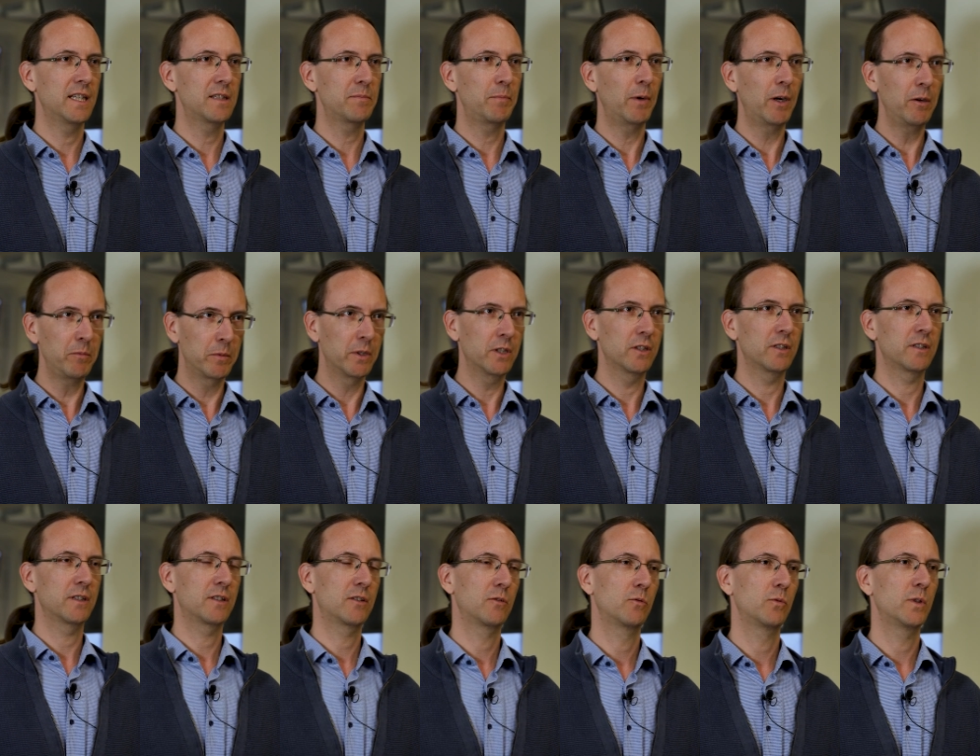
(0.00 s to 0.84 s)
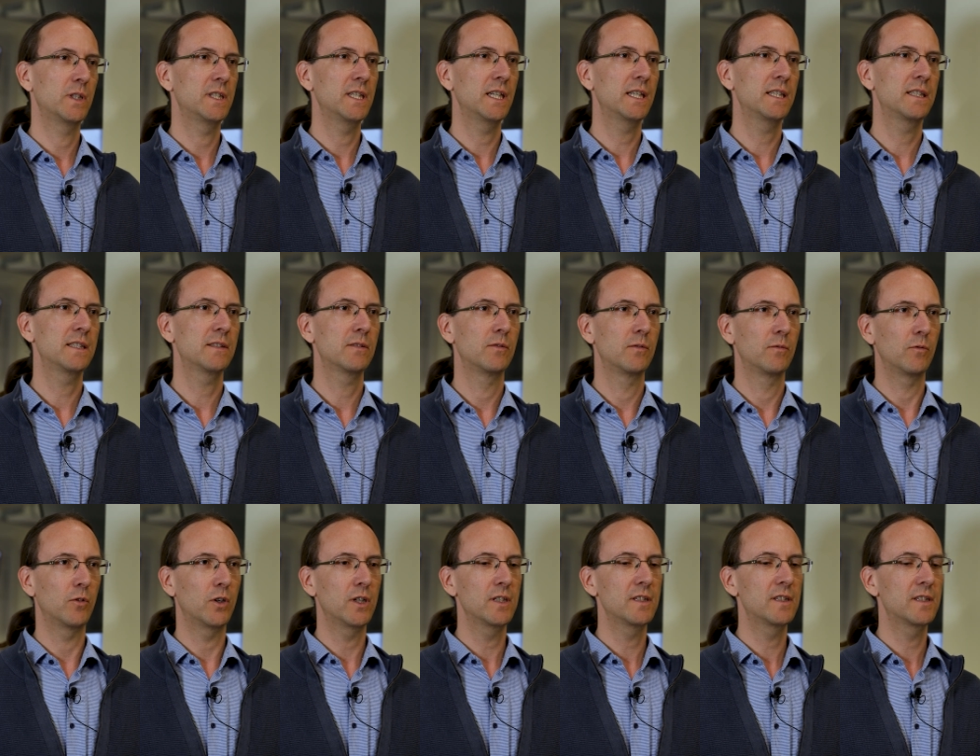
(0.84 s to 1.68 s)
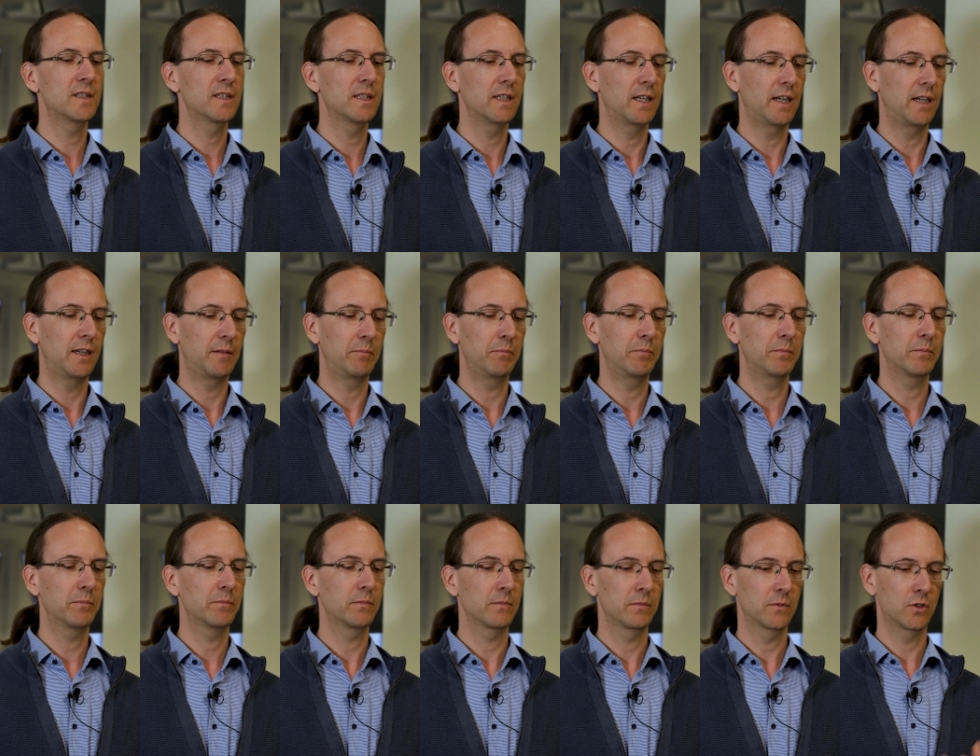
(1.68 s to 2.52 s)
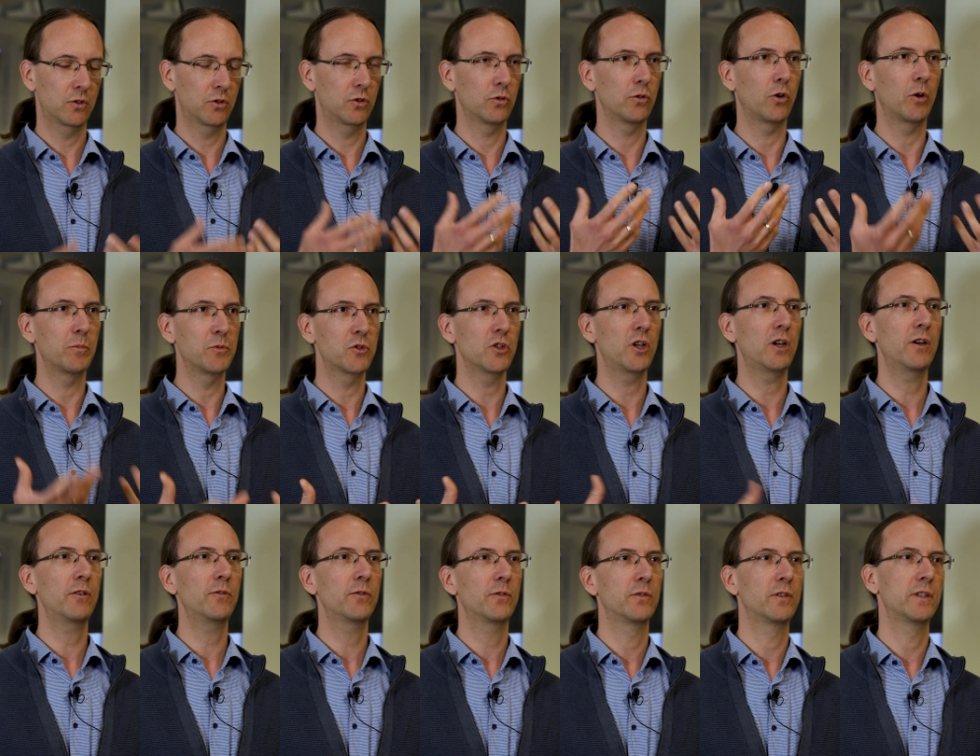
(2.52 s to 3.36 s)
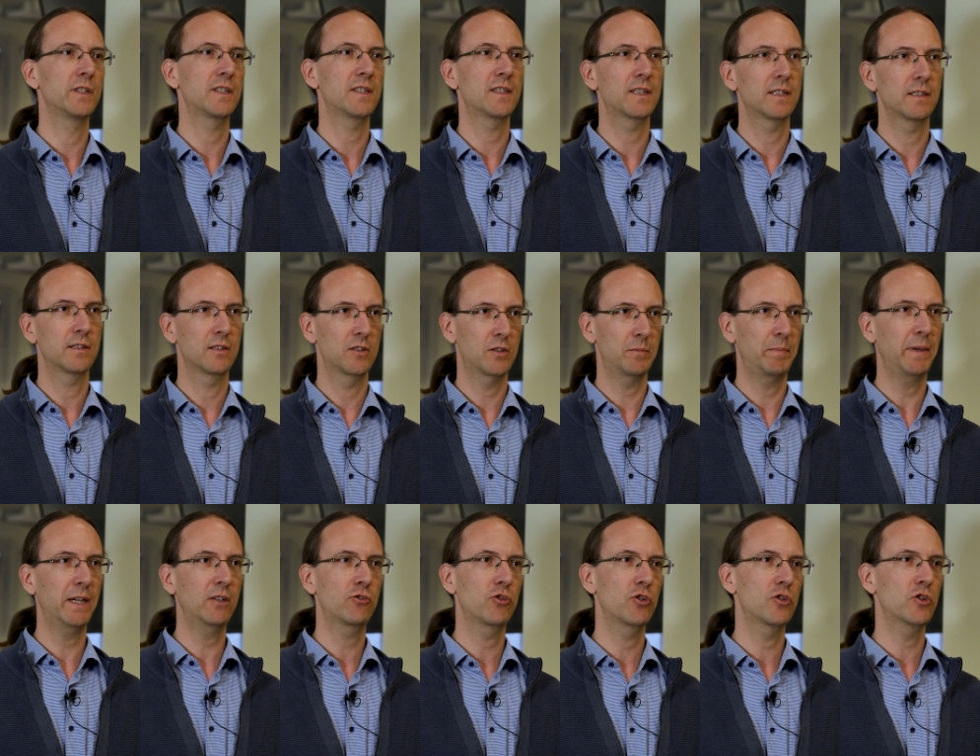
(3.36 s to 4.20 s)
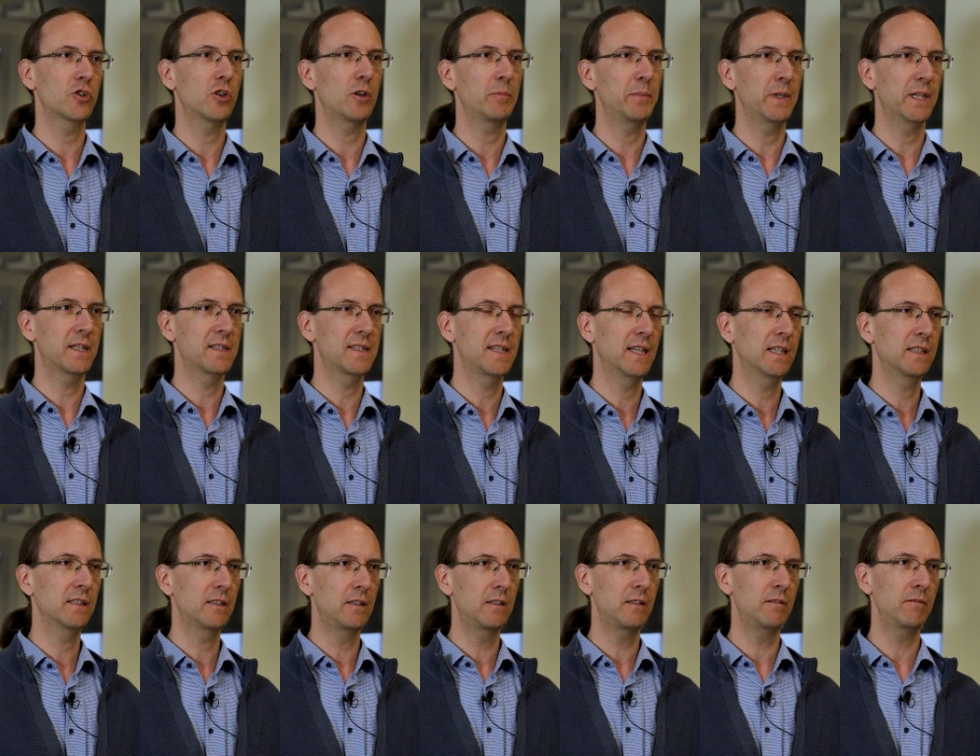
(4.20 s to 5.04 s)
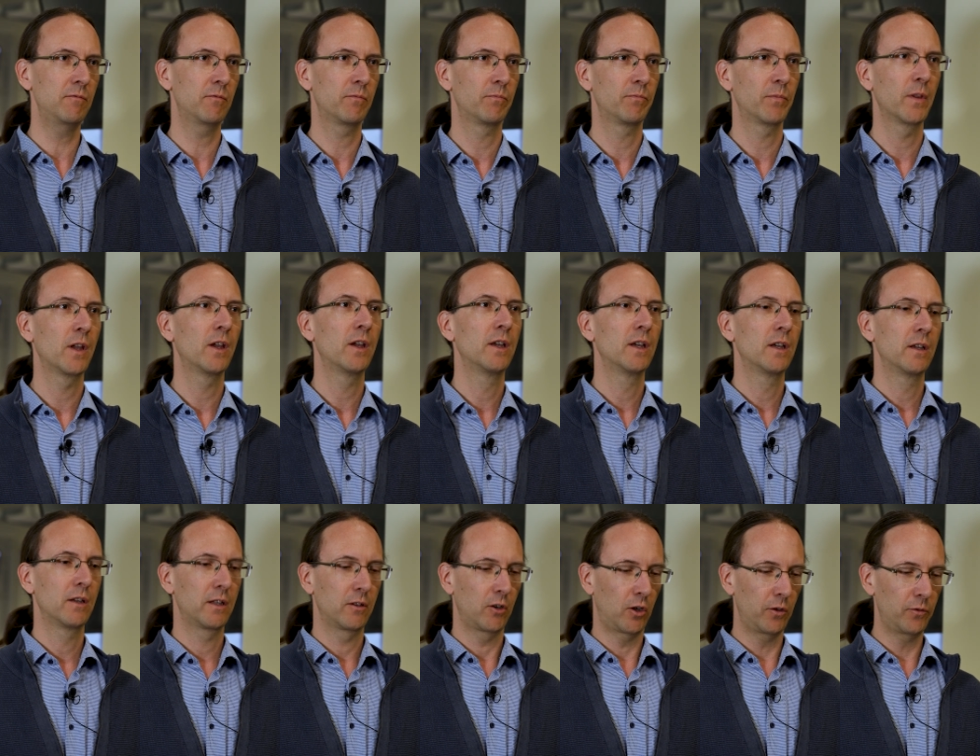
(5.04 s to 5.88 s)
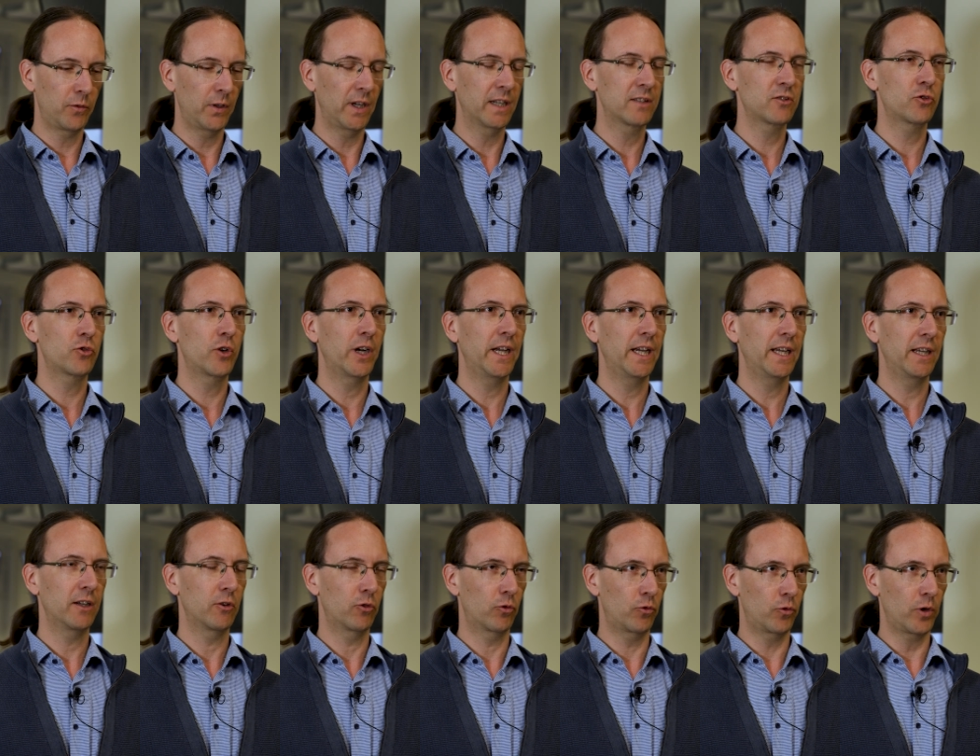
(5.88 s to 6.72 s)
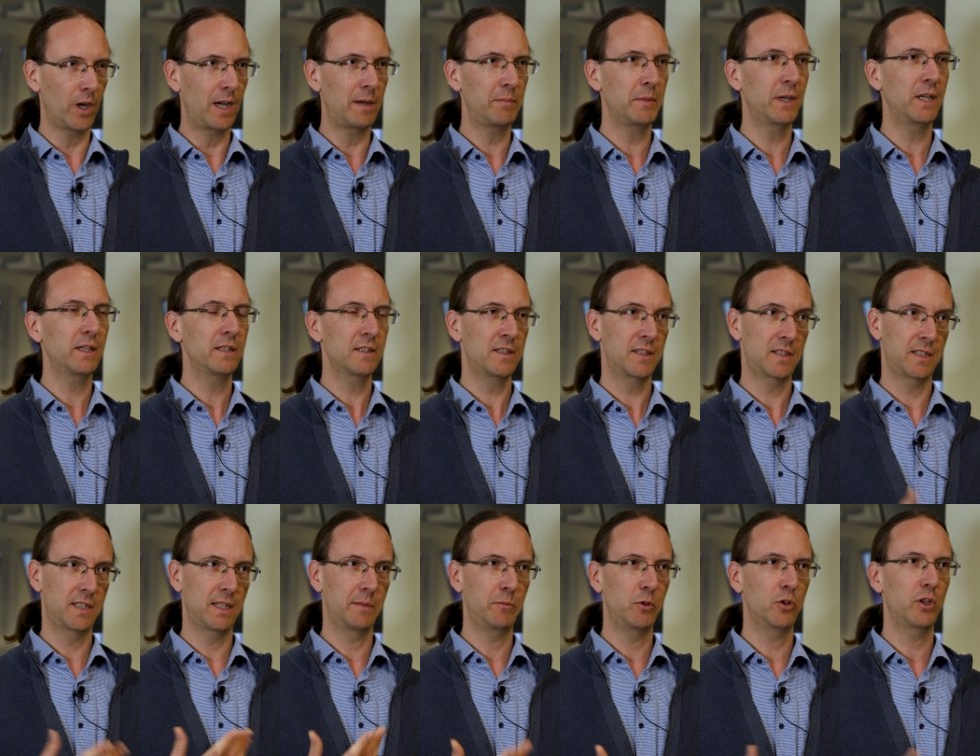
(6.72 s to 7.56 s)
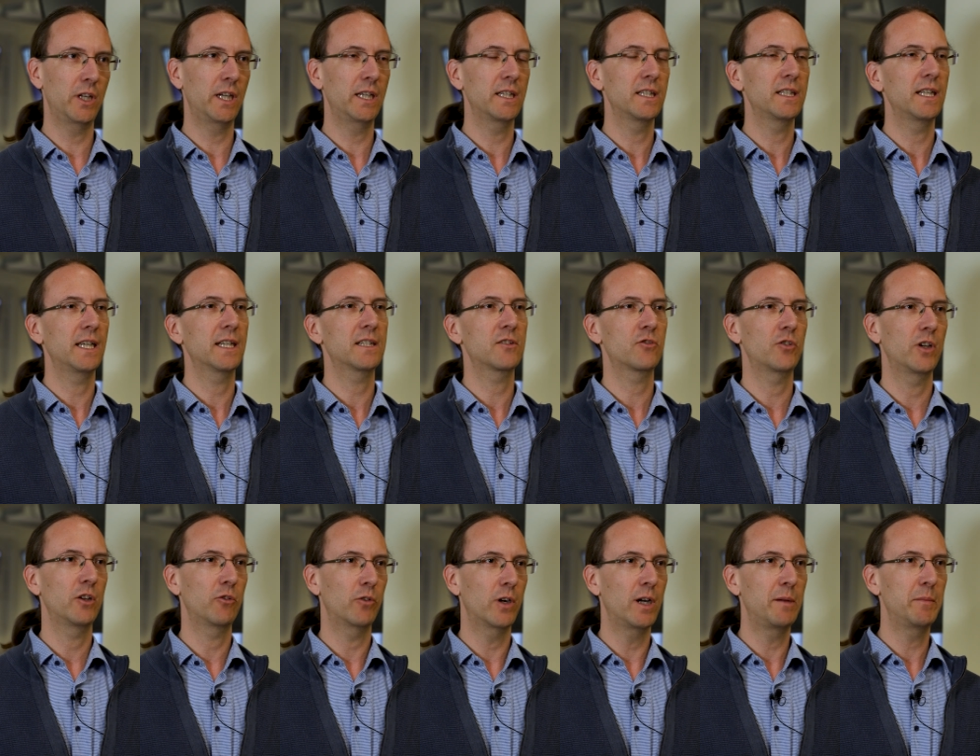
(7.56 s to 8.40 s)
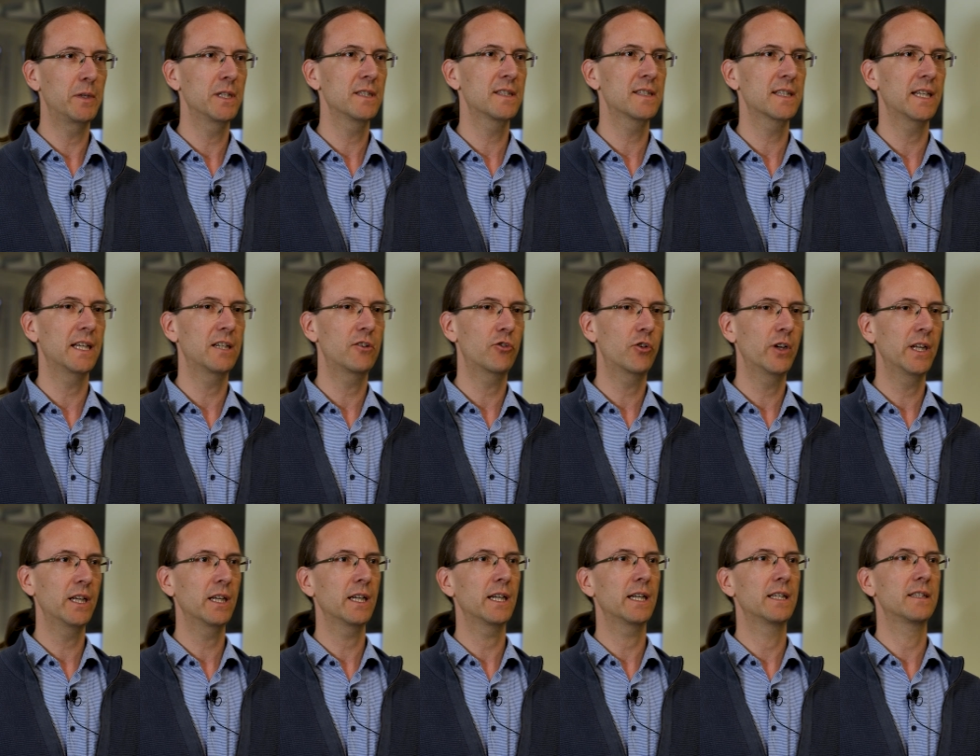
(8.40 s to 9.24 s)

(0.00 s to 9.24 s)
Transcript: experiment we did was um, to observe this spectroscopic signal of X-ray Raman, stimulated X-ray Raman scattering.